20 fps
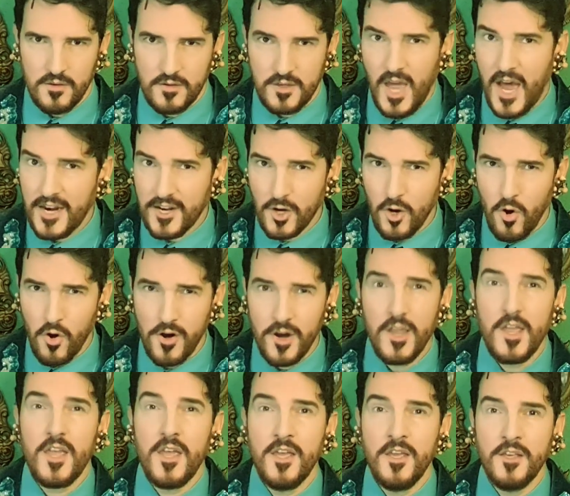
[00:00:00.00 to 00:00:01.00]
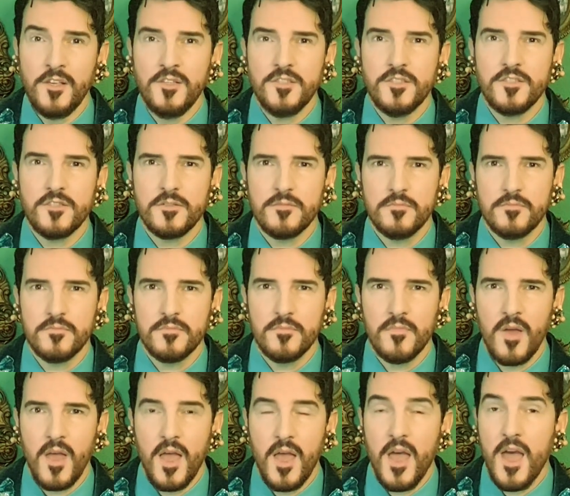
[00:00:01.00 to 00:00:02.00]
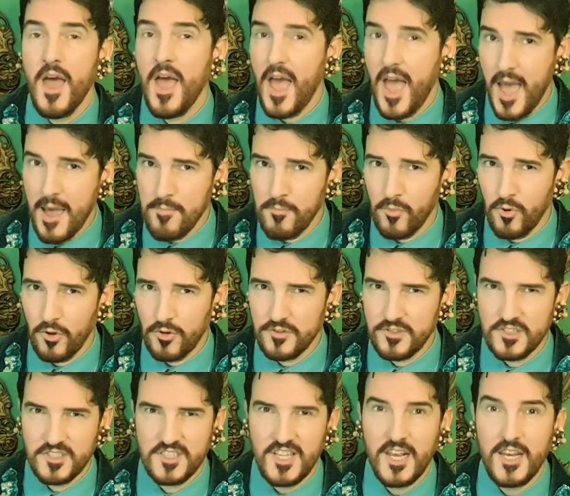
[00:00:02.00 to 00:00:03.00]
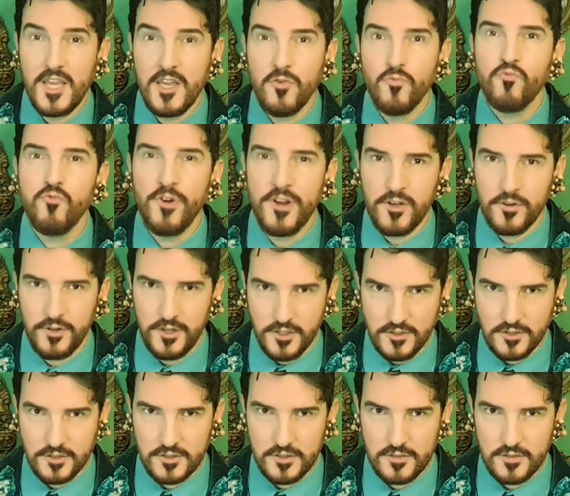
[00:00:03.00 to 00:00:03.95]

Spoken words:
Category is Emerald City Realness.